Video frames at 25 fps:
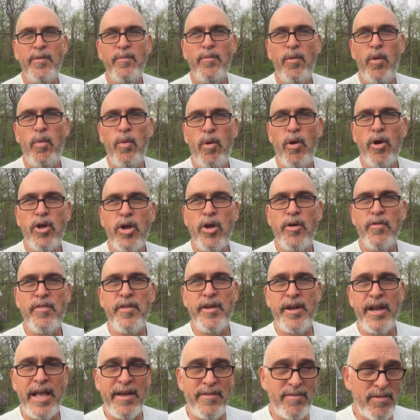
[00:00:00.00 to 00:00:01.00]
I'm gonna walk over
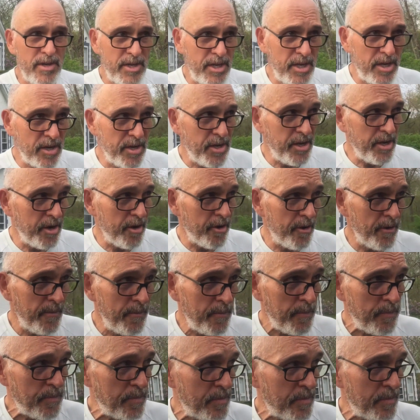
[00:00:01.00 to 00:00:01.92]
there and have a little dinner.